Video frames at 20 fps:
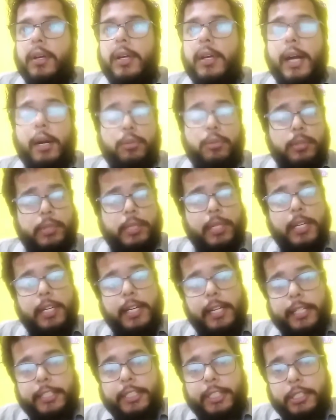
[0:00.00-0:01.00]
Council
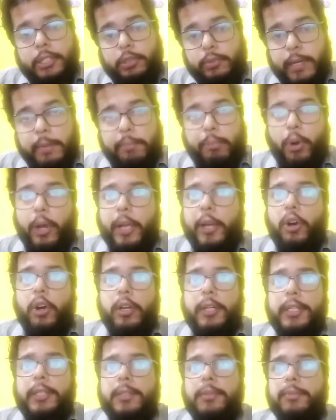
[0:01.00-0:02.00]
elections were
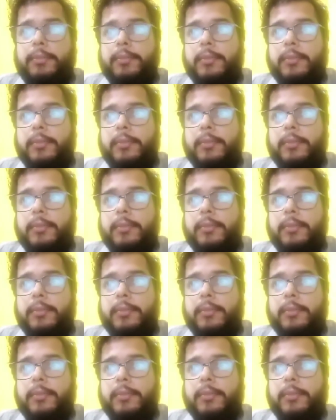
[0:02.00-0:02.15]
boycotted.